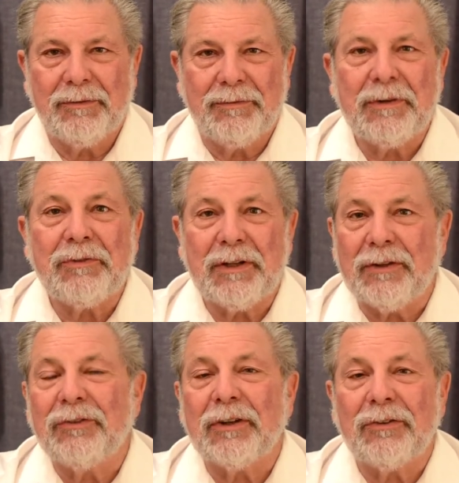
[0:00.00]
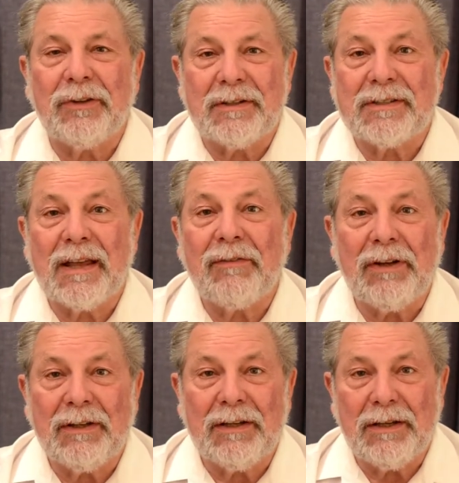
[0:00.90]
fifty, sixty,
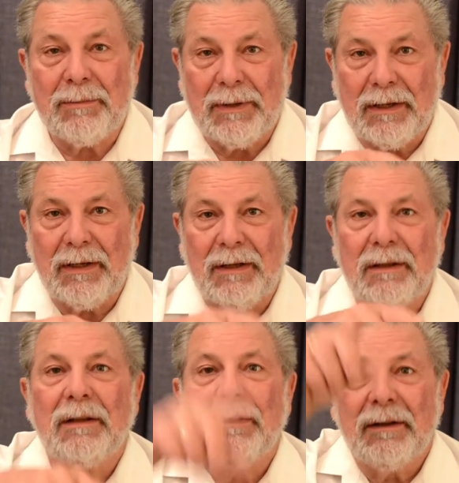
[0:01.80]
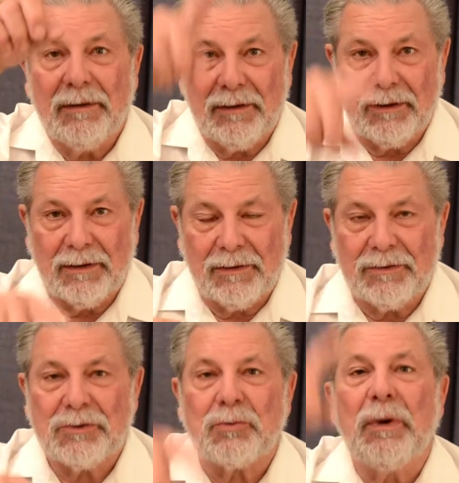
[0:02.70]
seventy D B uh,
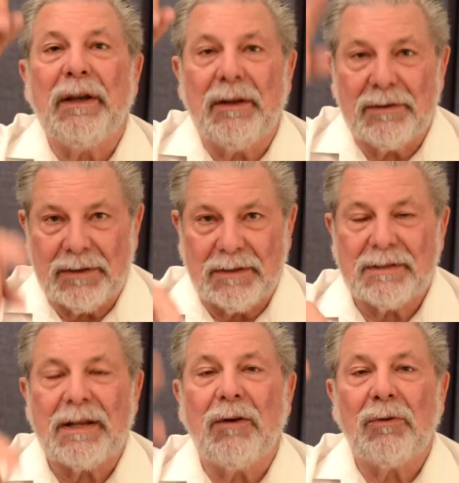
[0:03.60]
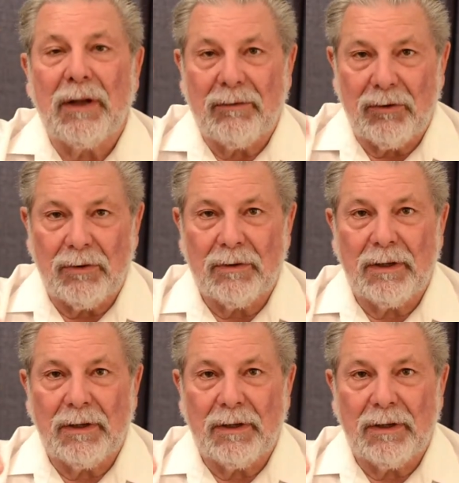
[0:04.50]
swings in sound level,